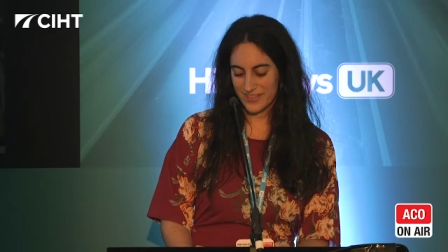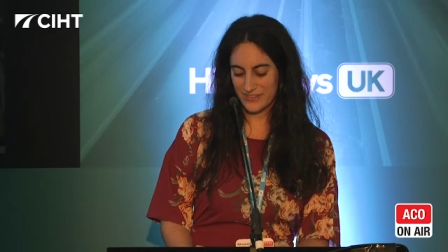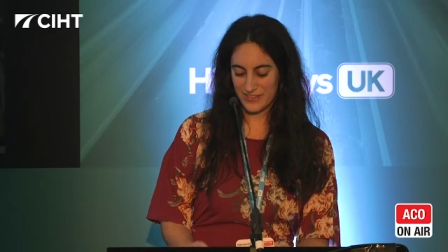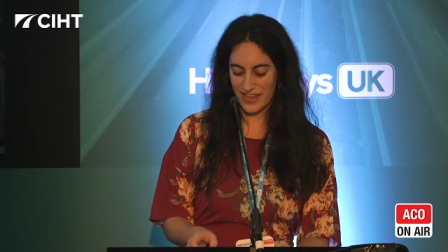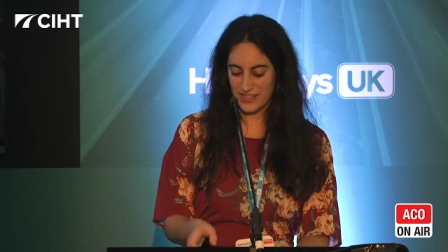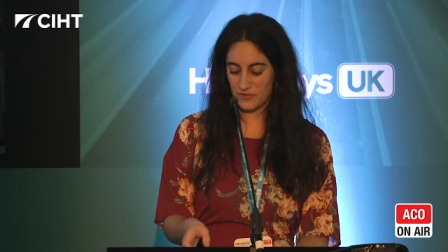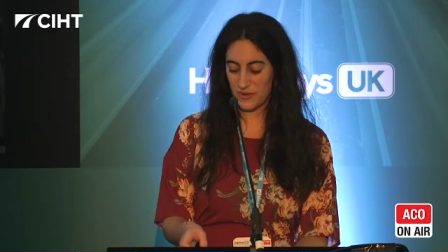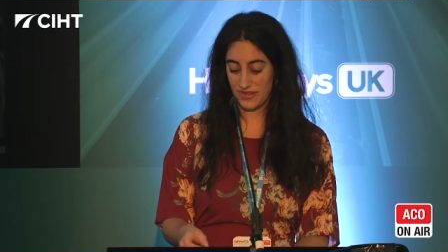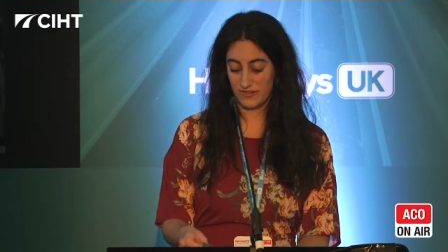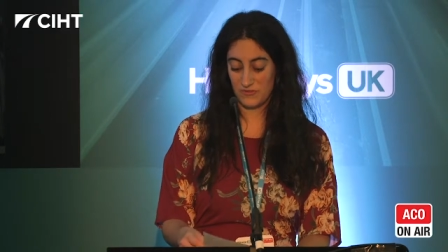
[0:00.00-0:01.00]
So that's
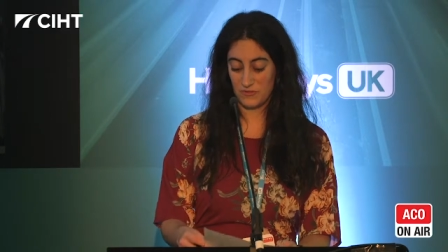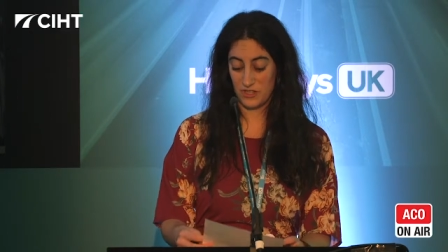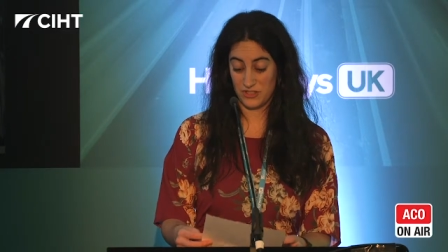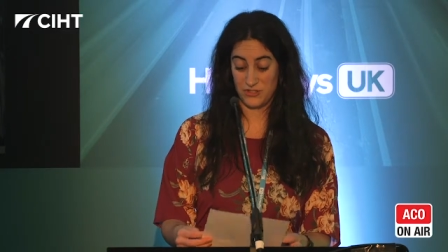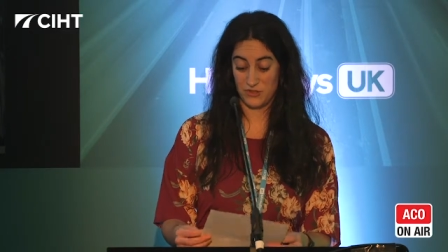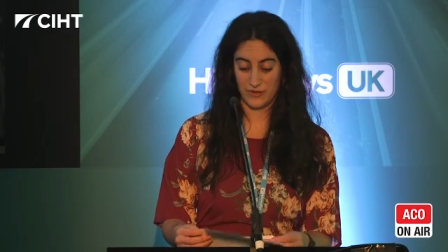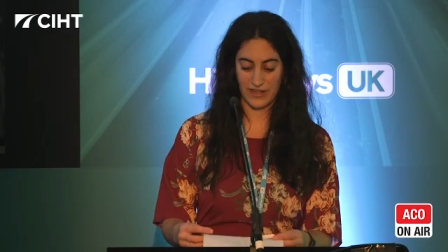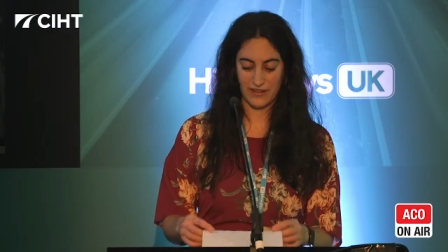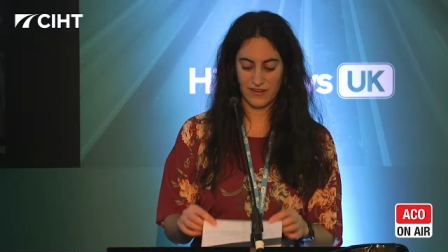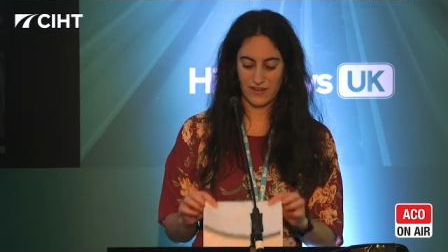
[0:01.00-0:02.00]
quite
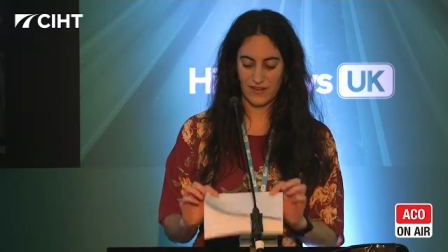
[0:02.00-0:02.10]
reassuring.